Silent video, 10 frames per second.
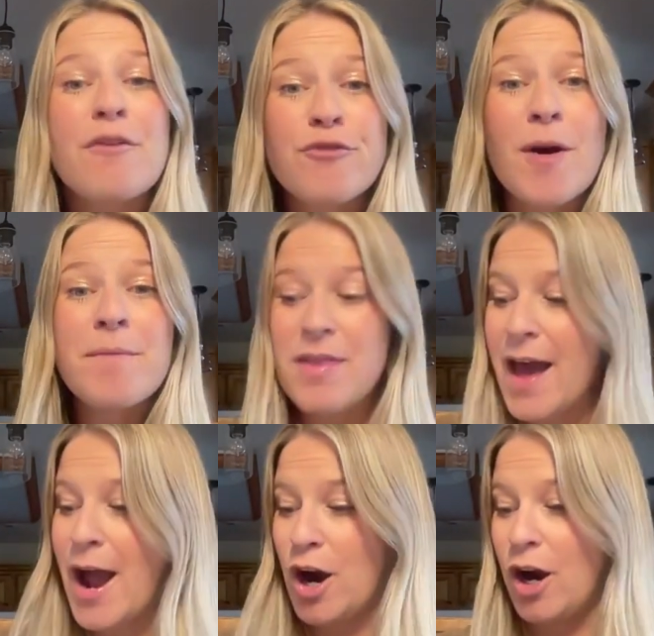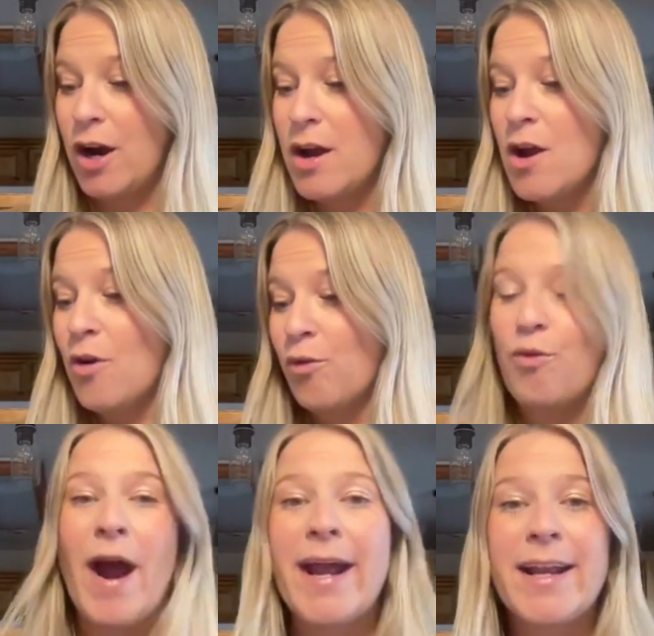From there,
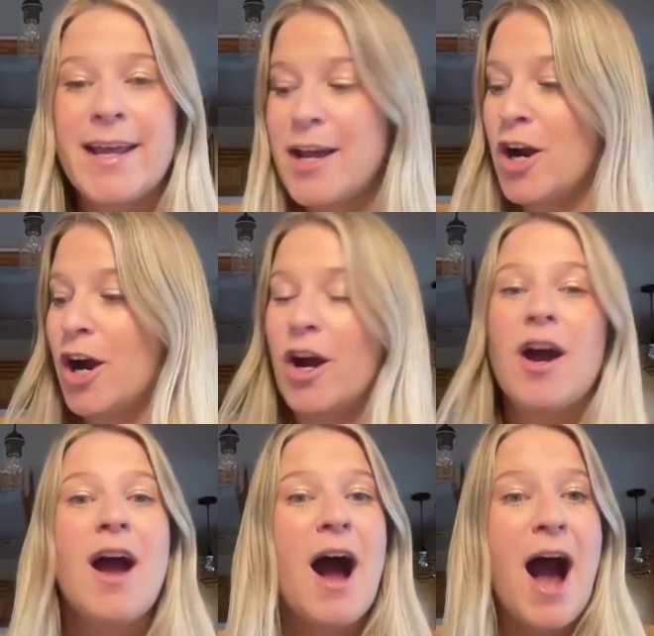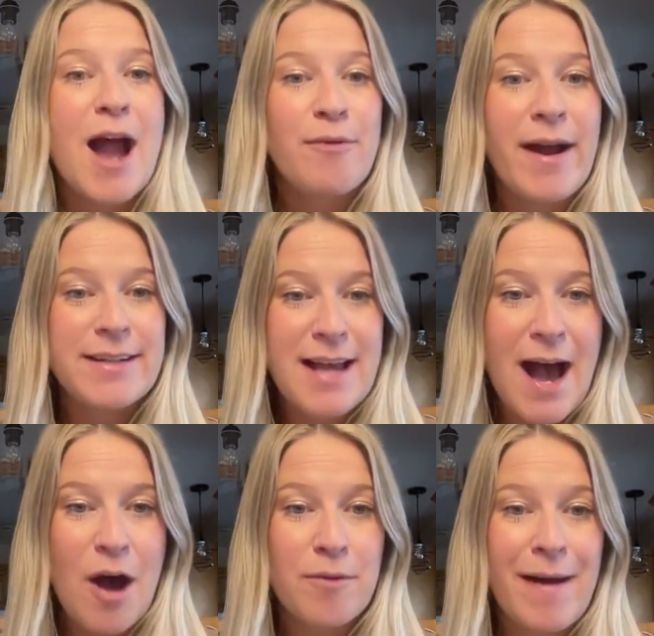right here, I write
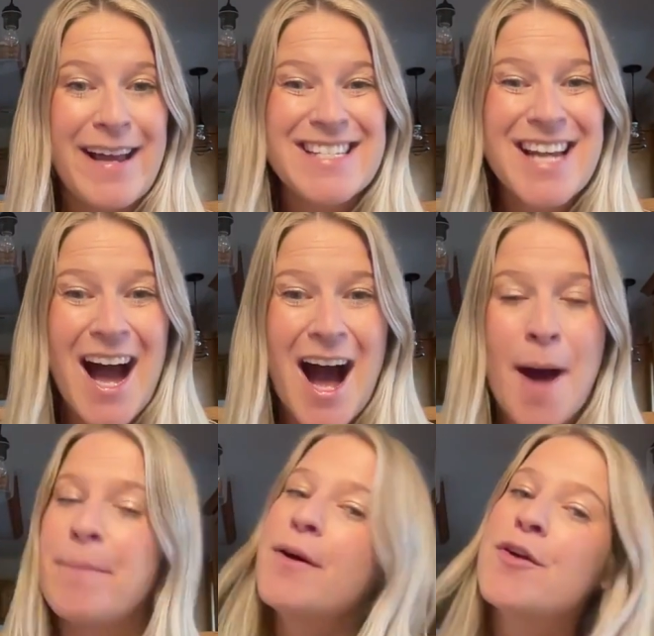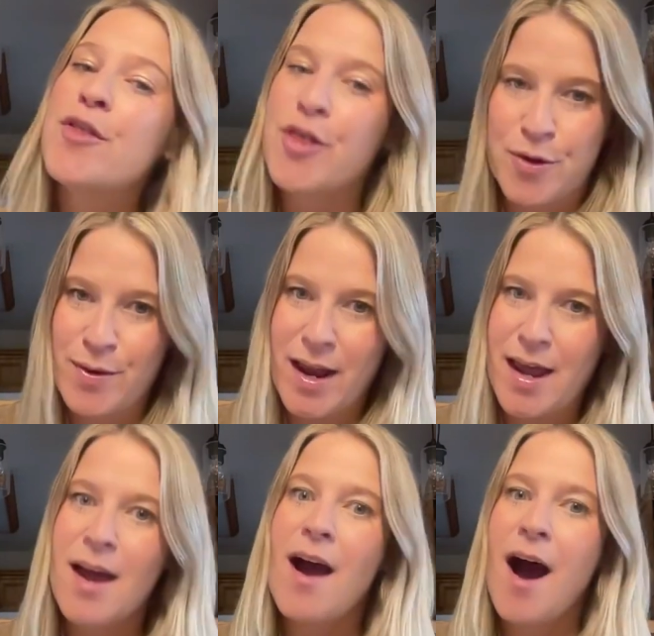down my top
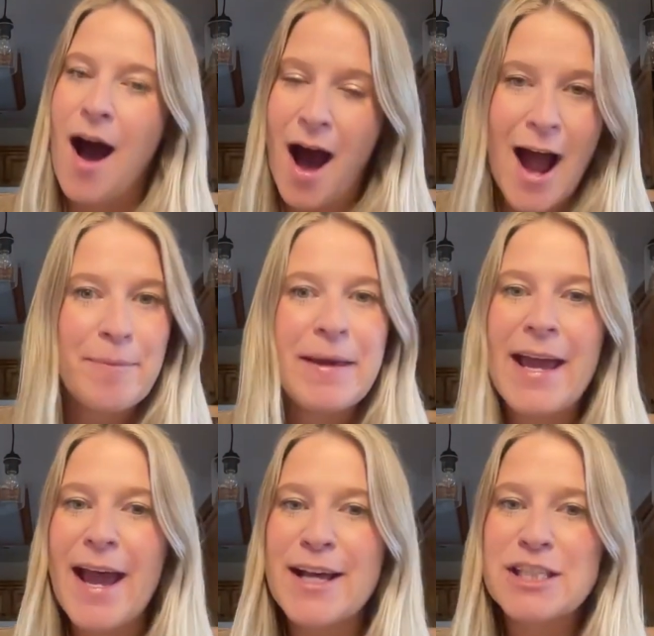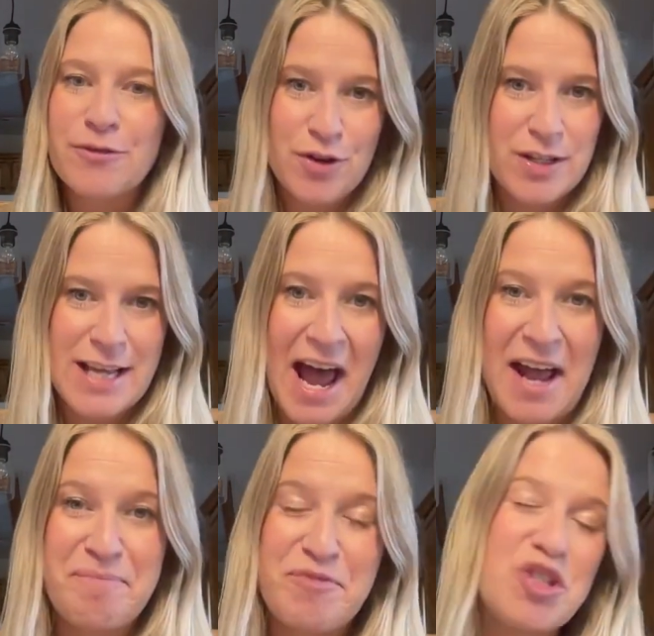3 IPAs for the day.
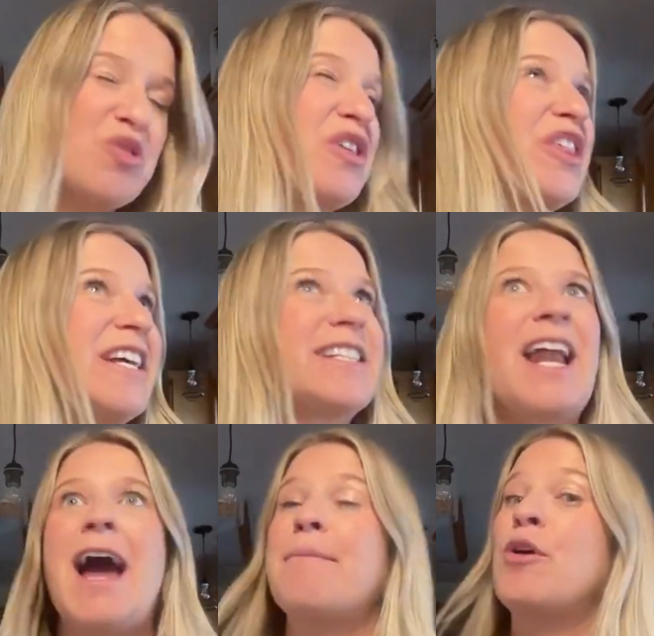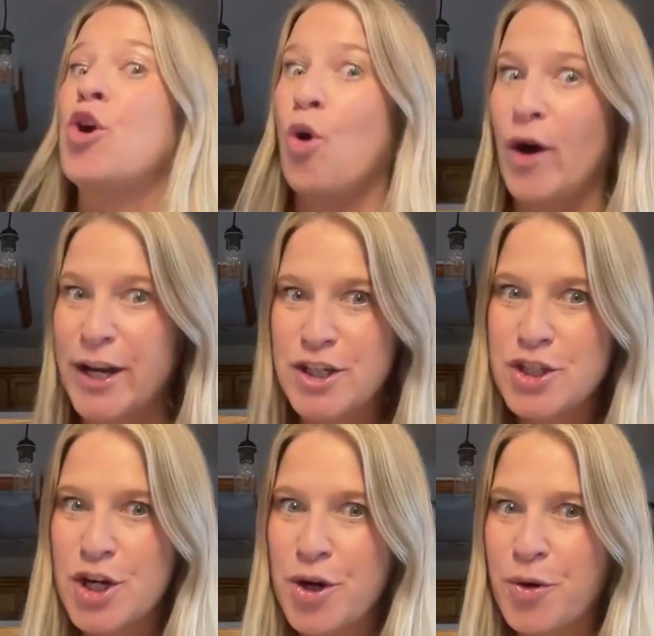So the things that I'm going to
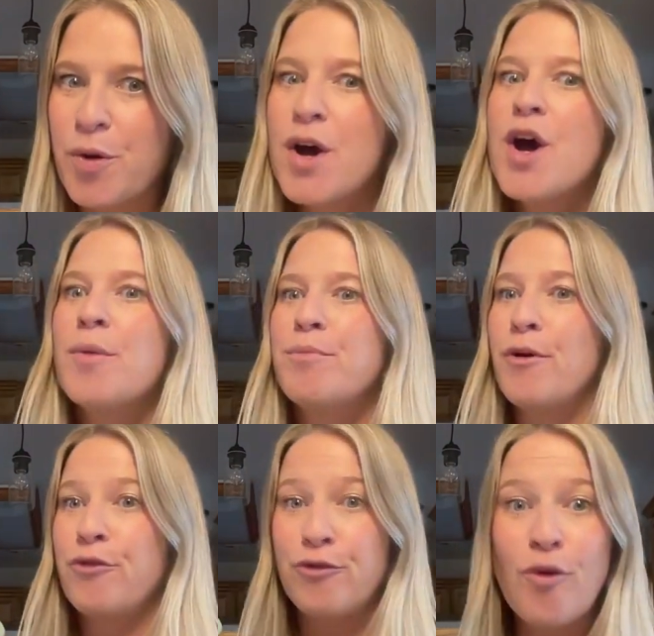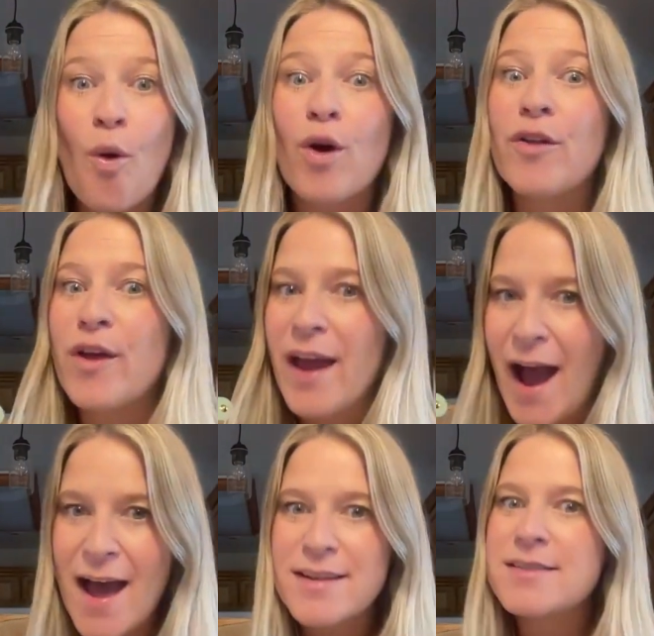do before the
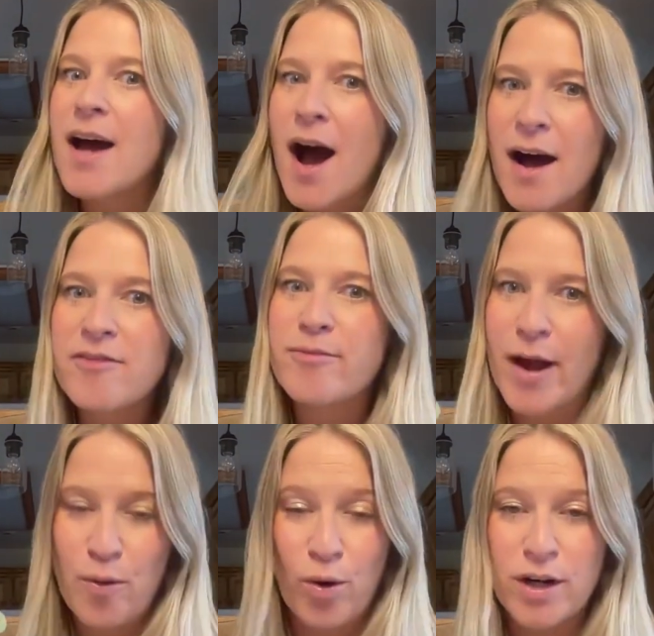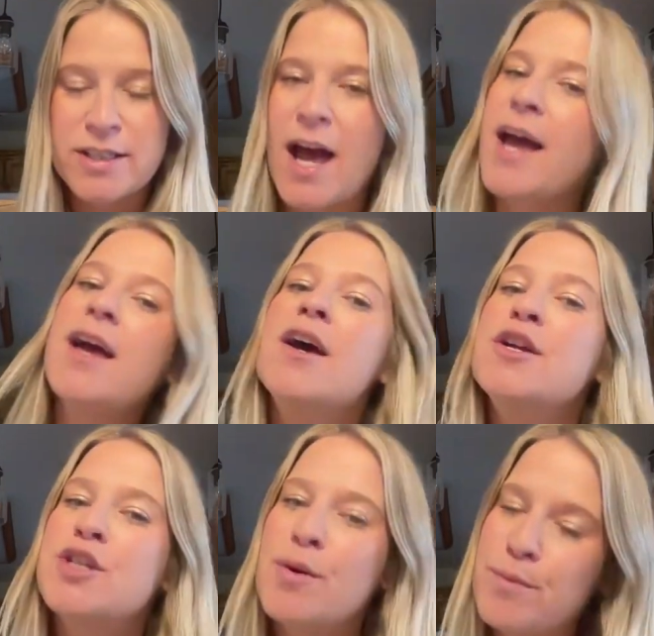end of my workday
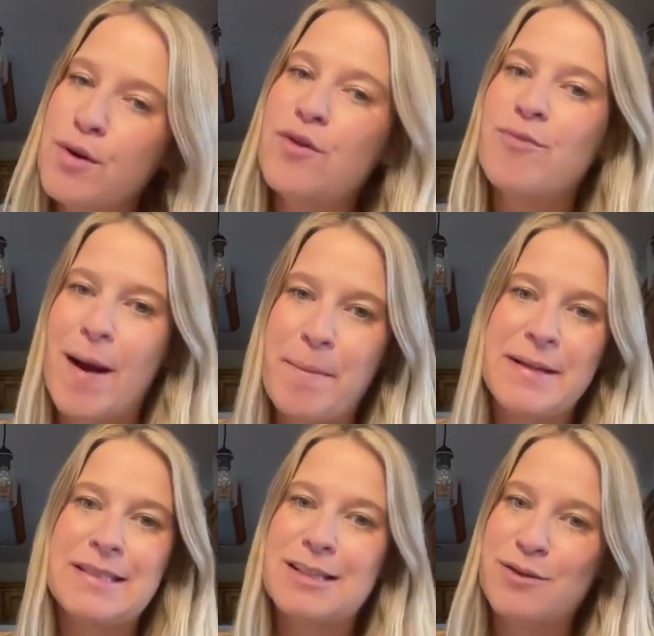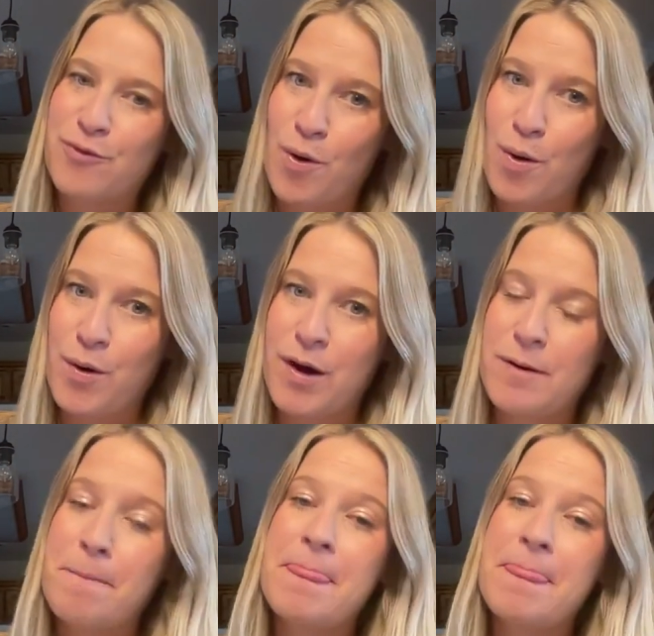to move my business forward.